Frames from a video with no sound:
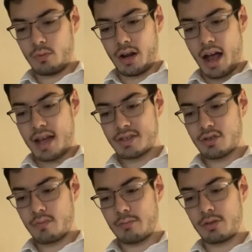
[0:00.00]
asked to
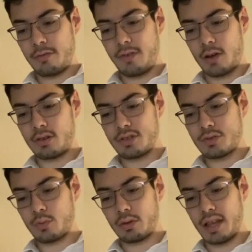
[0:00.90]
remember the
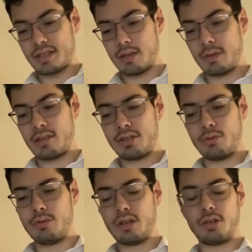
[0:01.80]
founders were less committed
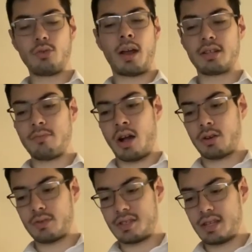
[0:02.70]
to a direct
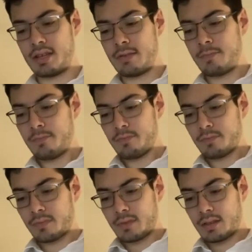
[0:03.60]
democracy
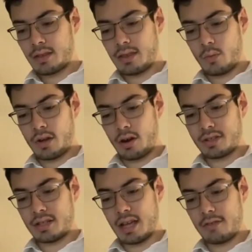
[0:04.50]
than we are
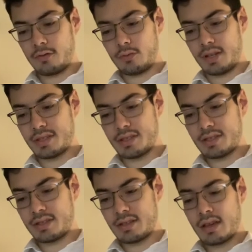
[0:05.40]
today for
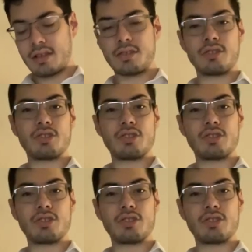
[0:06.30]
reasons such